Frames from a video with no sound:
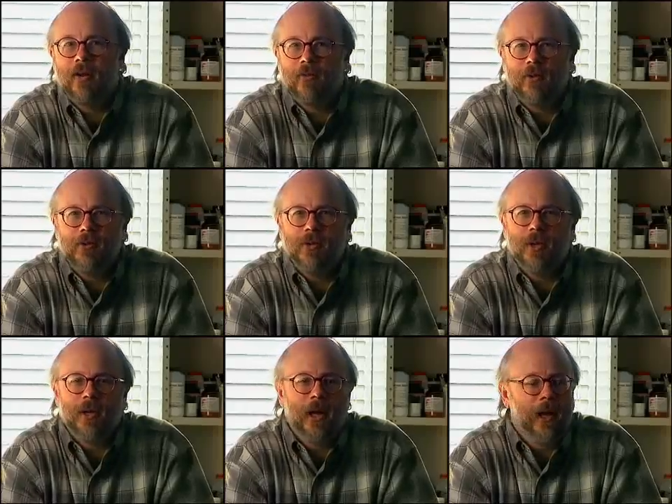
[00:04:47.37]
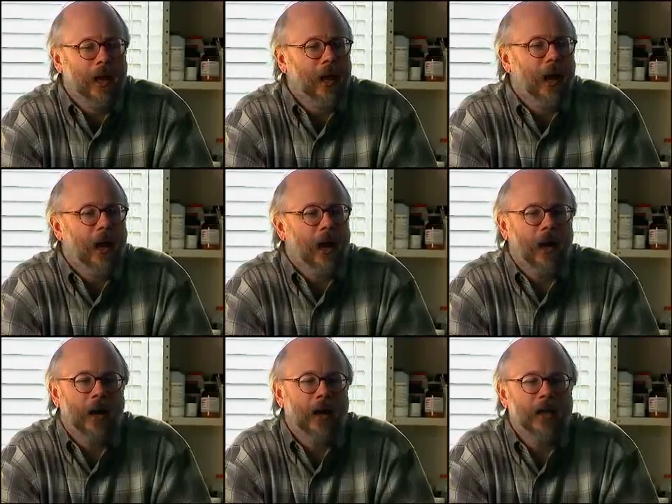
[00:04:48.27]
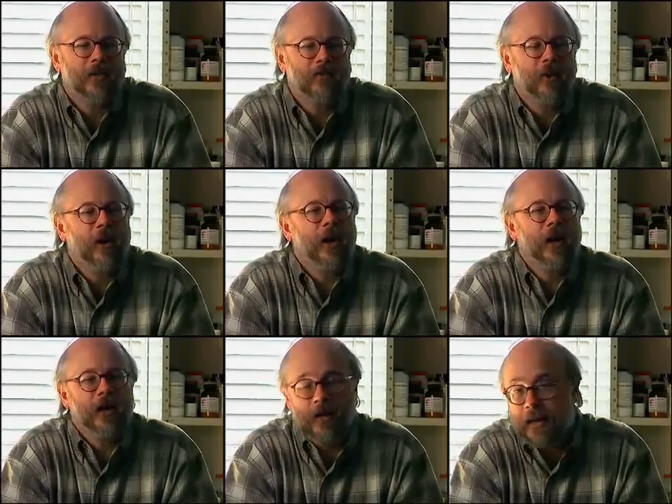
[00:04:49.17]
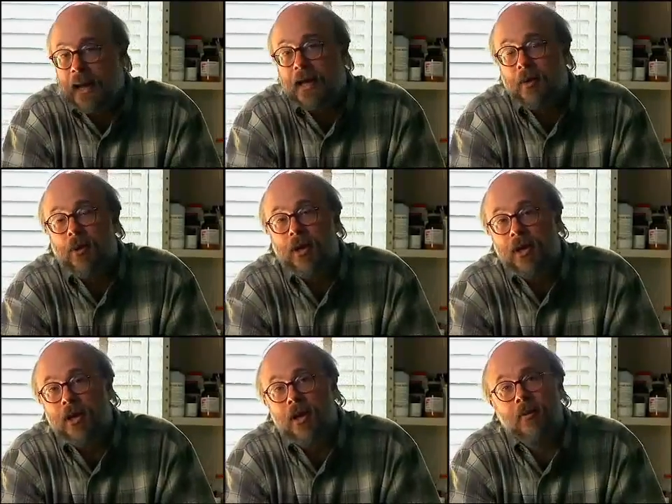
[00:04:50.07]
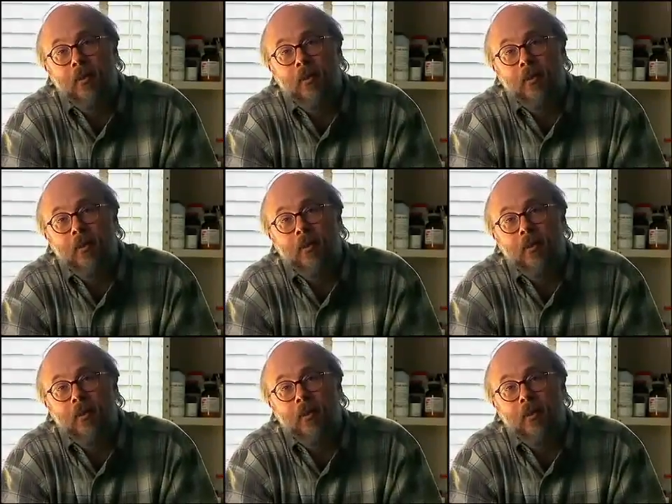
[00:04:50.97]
evolution, uh, is very inadequate in